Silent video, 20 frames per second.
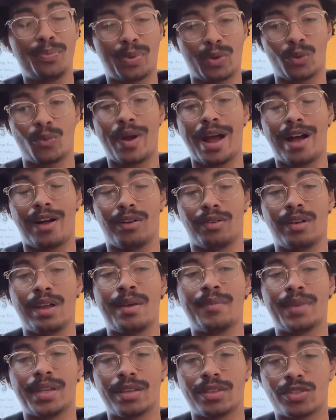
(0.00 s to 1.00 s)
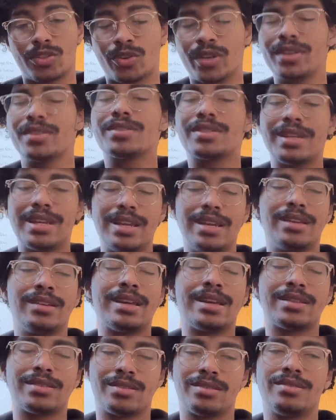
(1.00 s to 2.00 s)
well, because Christine
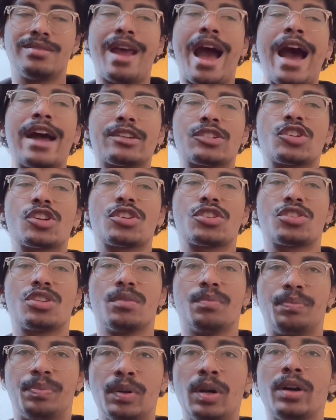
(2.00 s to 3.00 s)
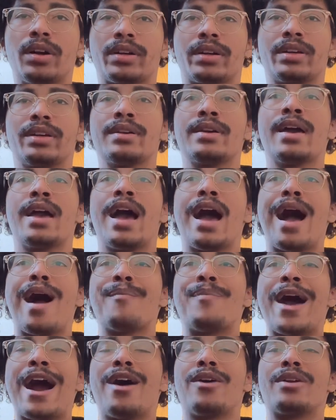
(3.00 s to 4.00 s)
is not just a book
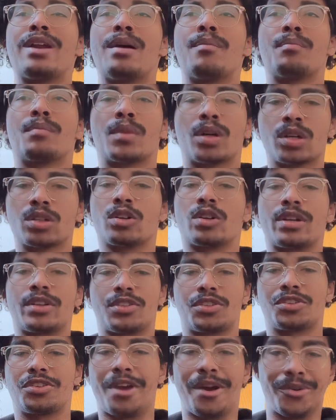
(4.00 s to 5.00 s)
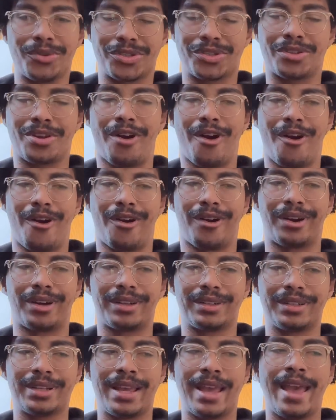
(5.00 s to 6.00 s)
about a murderous ghost car.
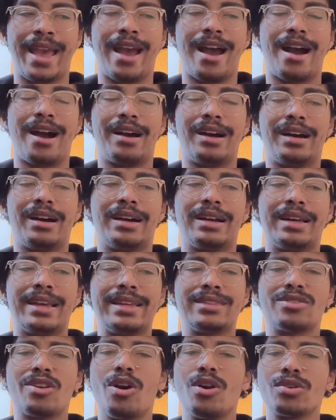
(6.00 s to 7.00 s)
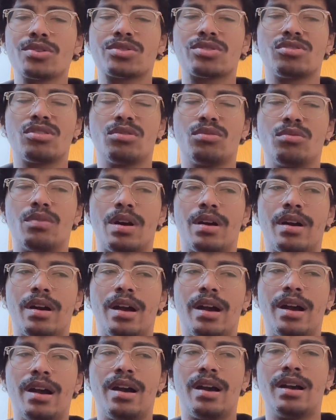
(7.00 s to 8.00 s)
It's also
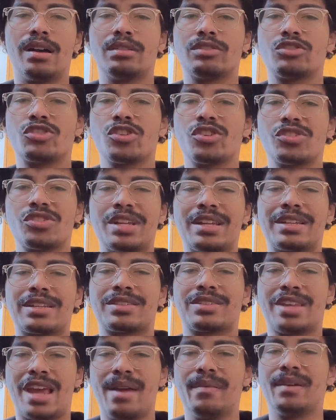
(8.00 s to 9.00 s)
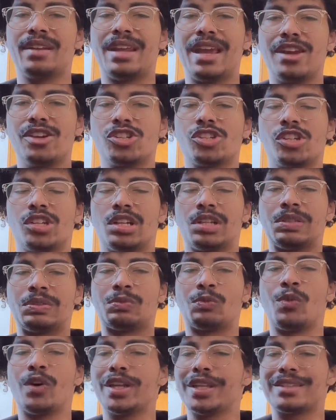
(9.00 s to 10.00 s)
just an examination
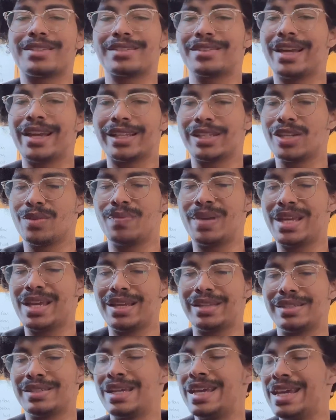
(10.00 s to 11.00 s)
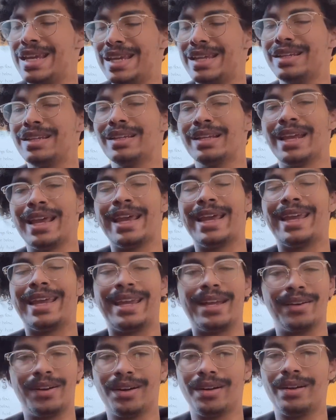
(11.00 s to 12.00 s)
on what it's like to be a teen
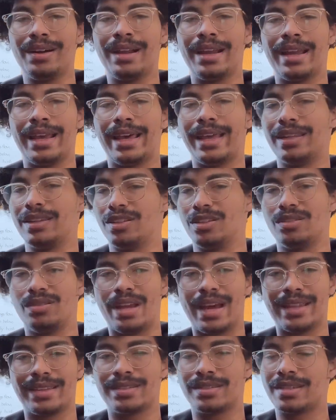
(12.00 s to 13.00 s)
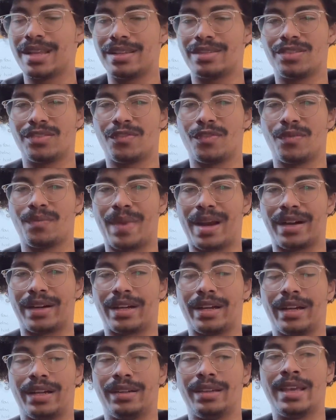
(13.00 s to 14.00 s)
here in the United States of
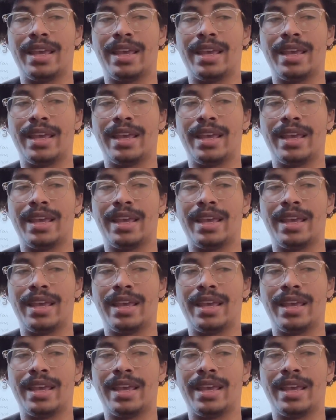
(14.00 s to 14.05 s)
America.